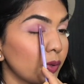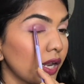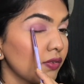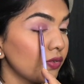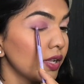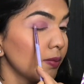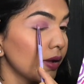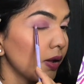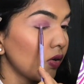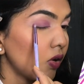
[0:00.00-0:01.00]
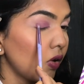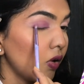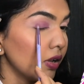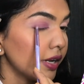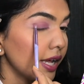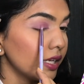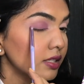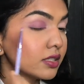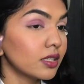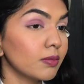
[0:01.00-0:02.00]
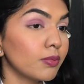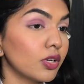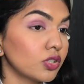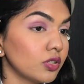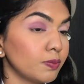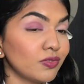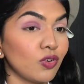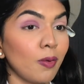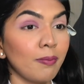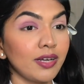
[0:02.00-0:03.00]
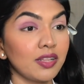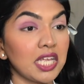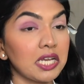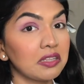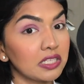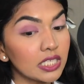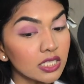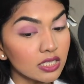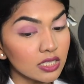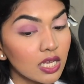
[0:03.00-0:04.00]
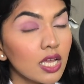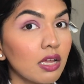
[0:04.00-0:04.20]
but I feel my already existing brushes perform better than these